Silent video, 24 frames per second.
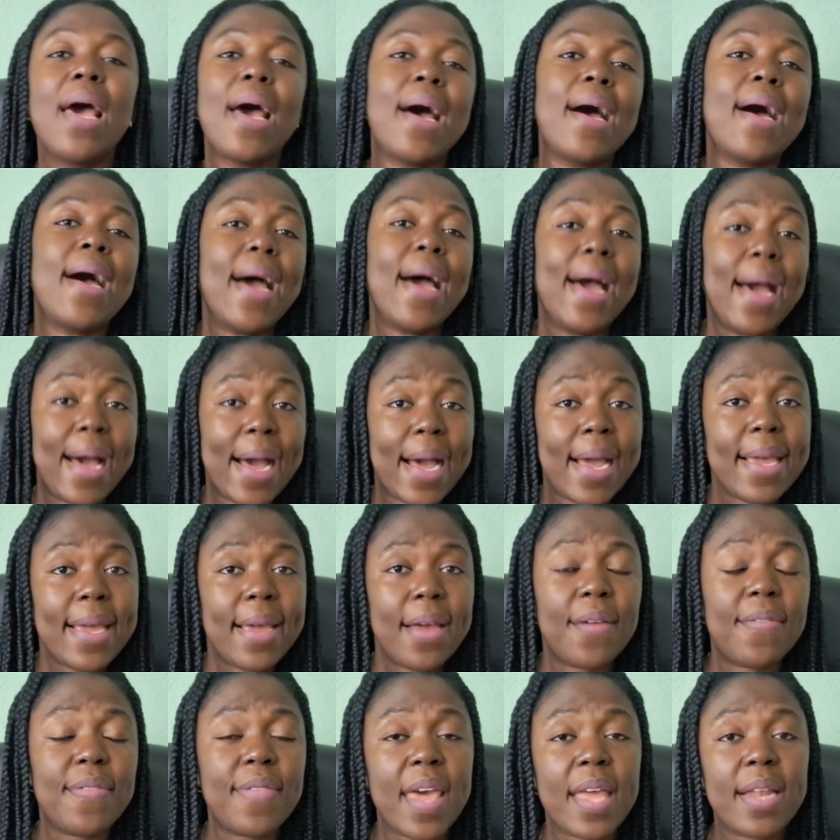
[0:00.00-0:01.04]
are
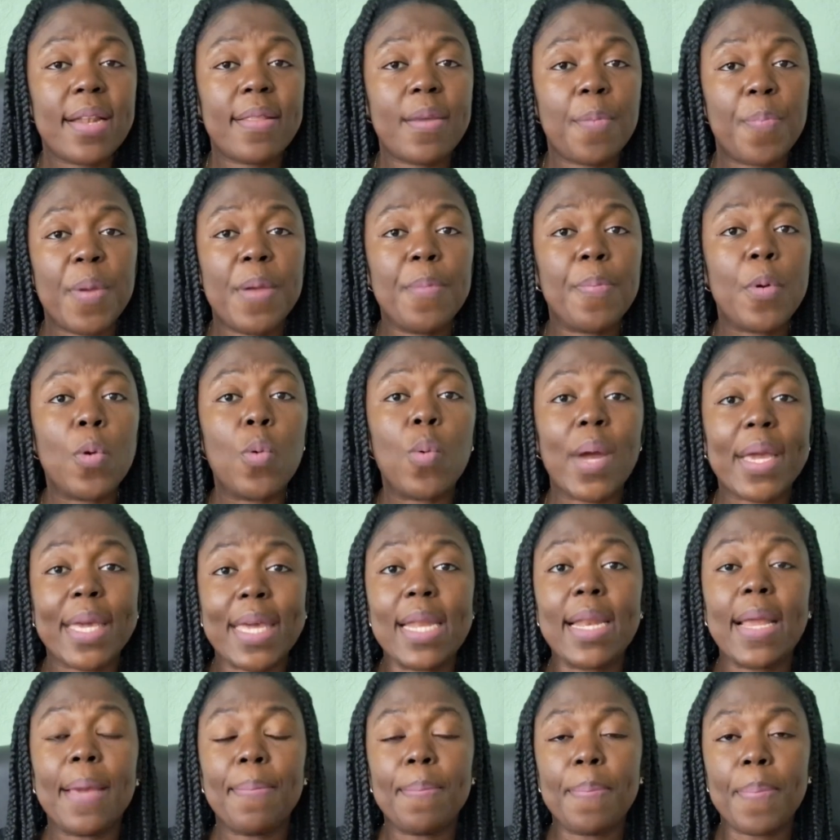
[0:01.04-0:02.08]
higher than the people
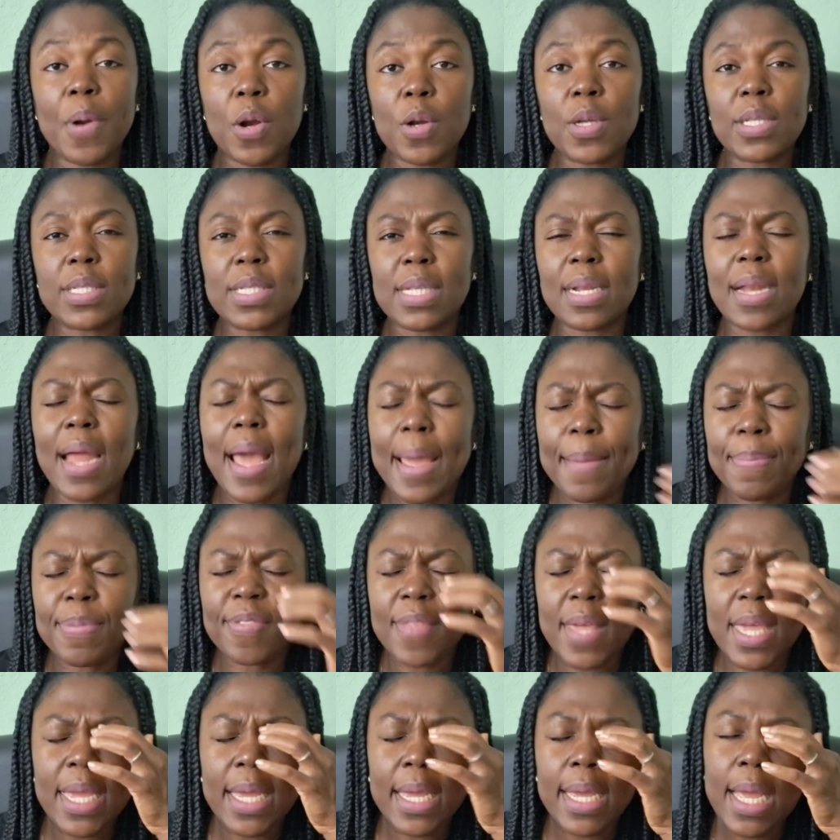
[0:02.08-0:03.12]
working in person, I
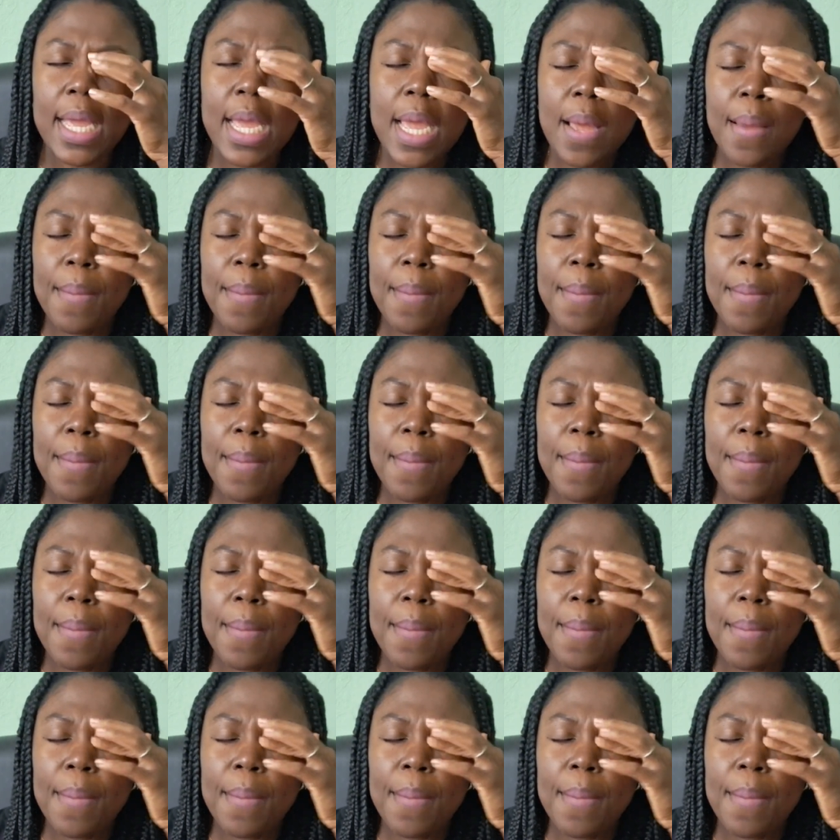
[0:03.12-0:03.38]
think.